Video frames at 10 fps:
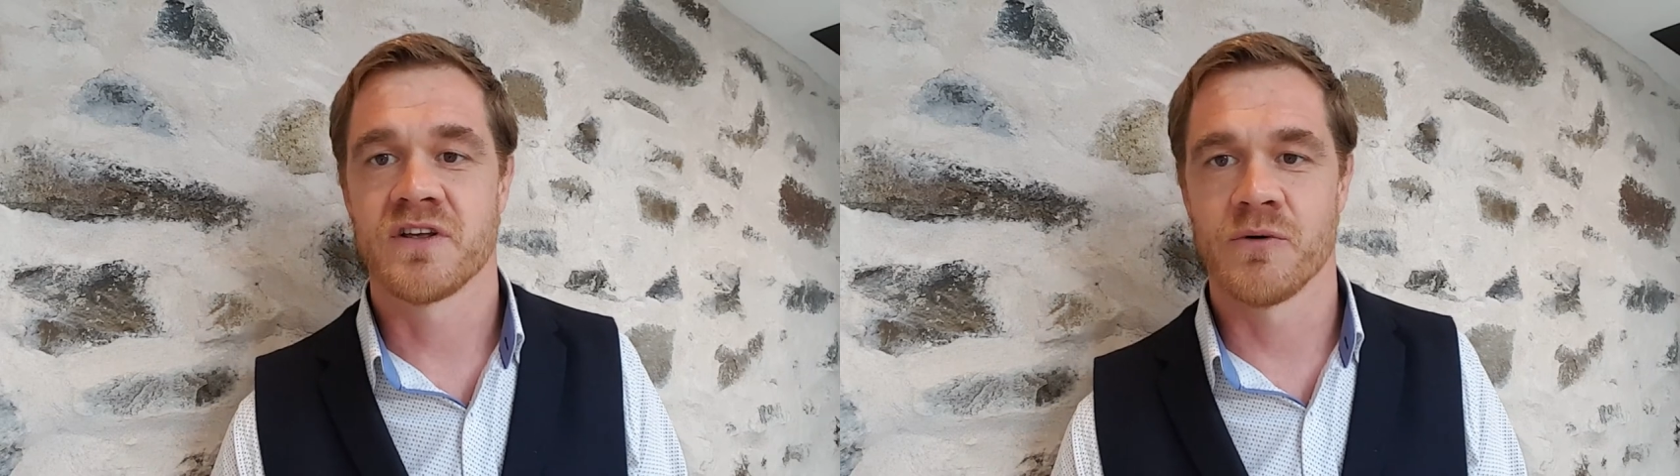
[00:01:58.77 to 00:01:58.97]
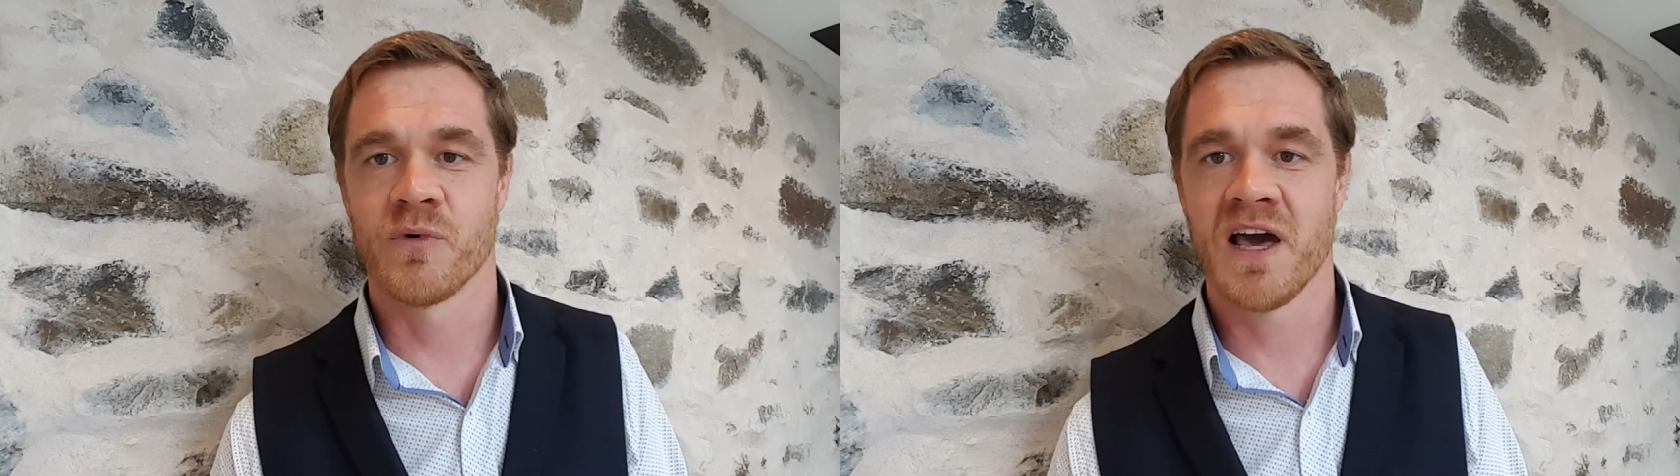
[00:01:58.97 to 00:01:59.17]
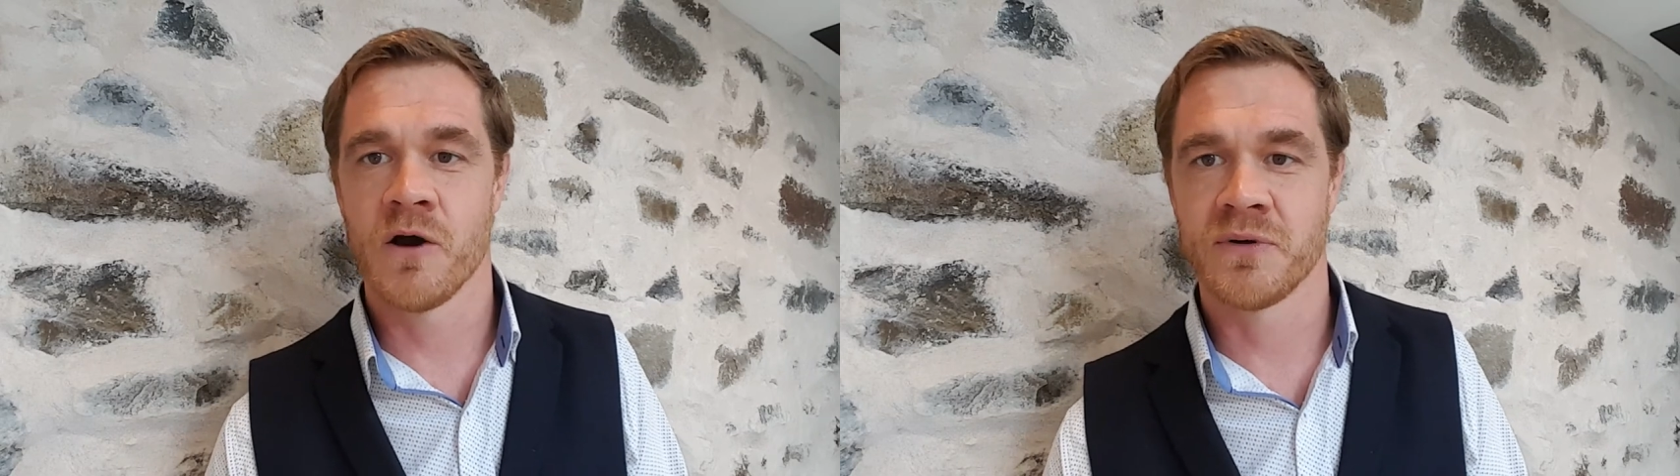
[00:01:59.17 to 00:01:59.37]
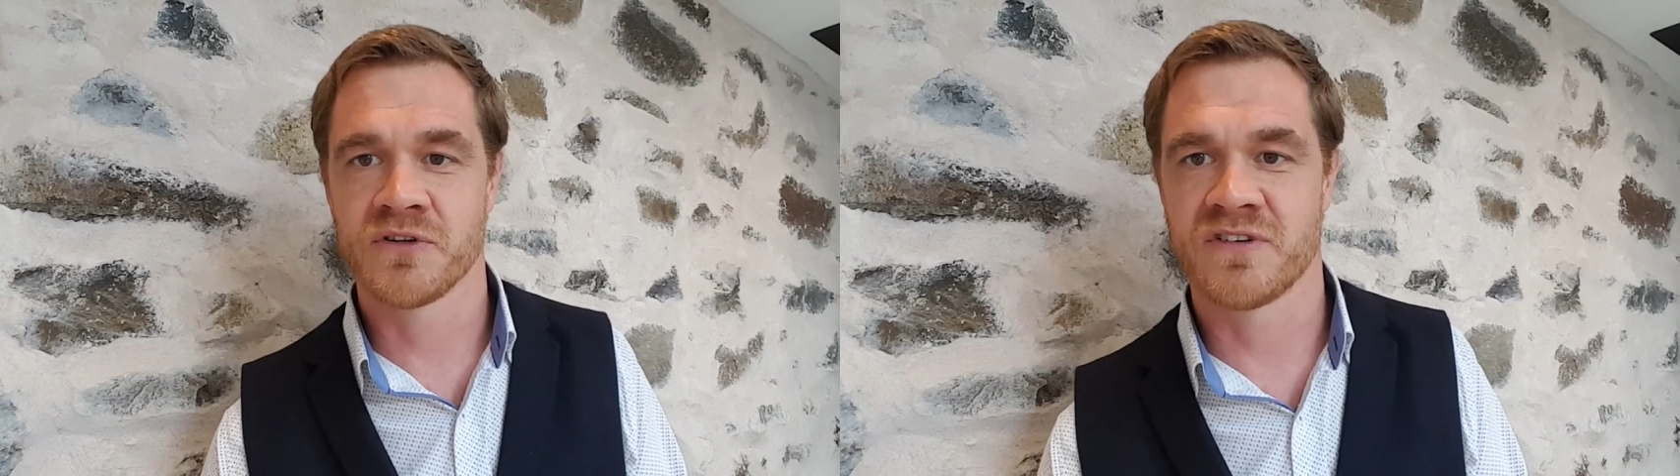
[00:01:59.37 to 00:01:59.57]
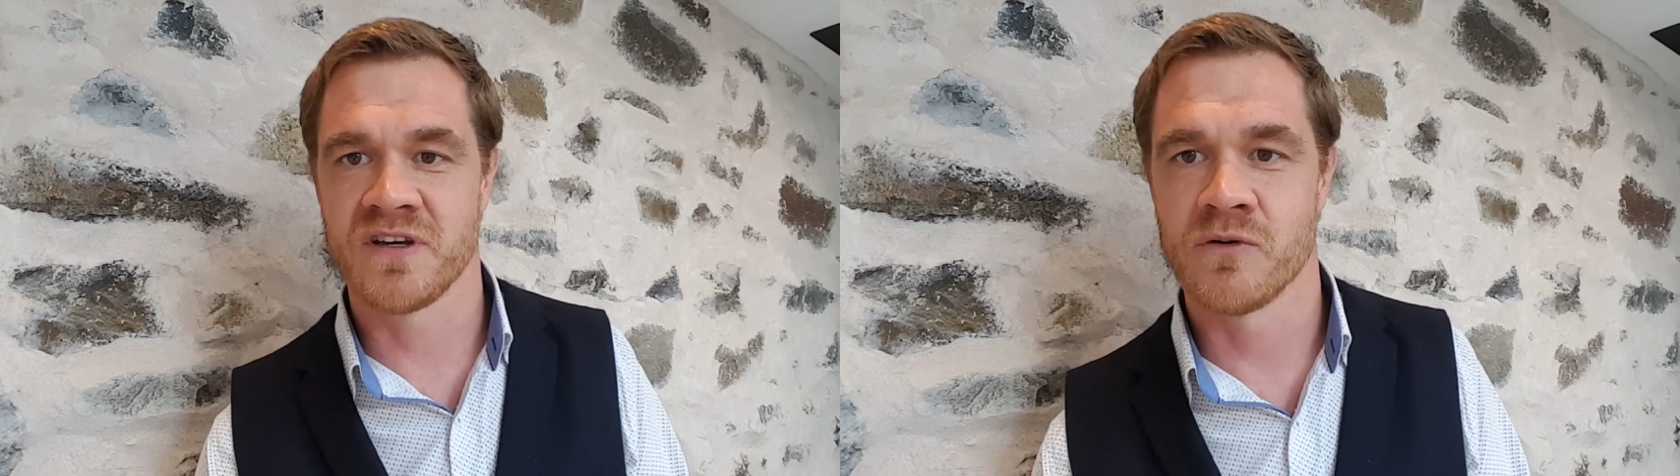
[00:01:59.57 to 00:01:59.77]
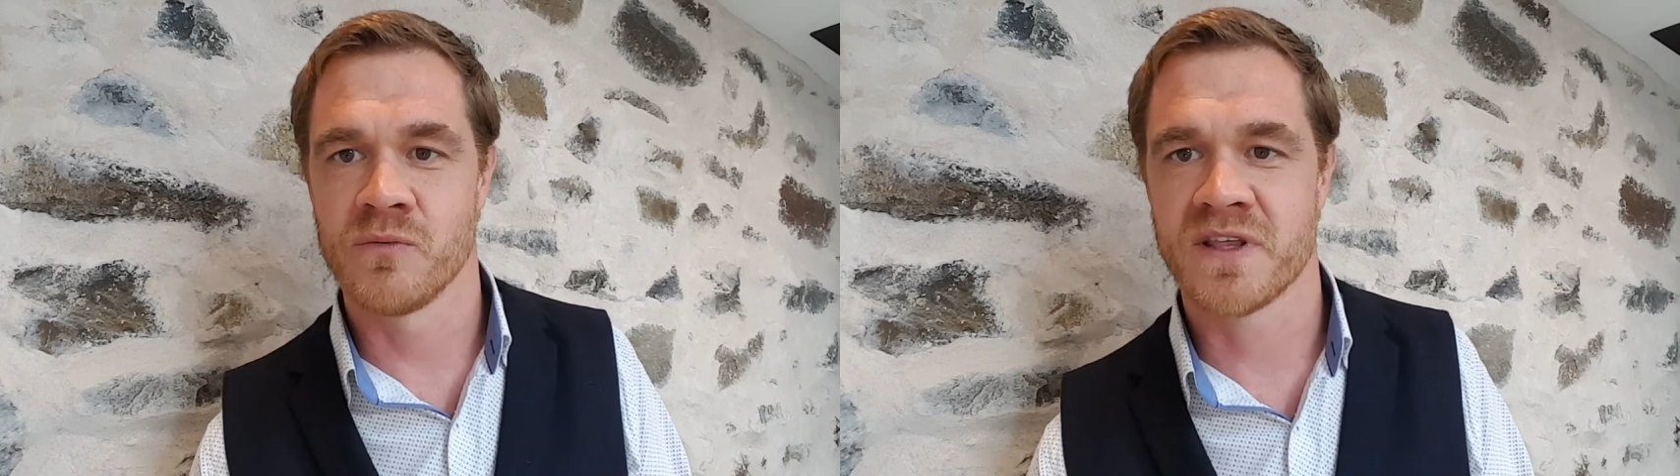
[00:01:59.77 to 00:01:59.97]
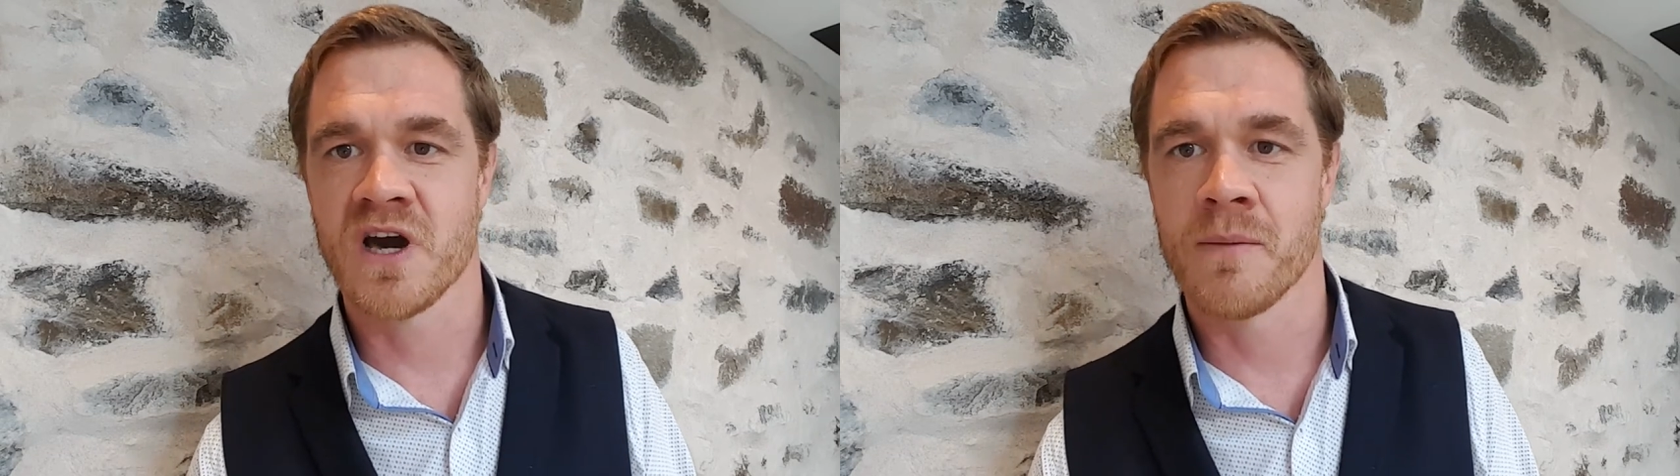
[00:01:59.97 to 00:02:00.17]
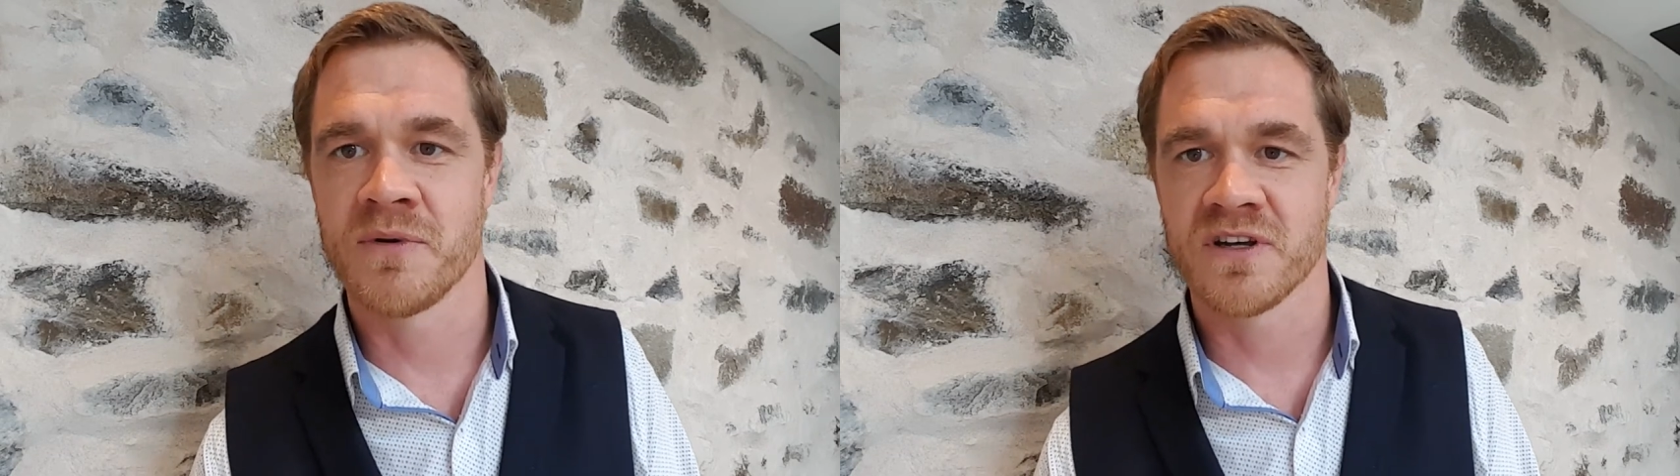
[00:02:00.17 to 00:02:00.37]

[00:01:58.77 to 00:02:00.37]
that will help us deal with carbon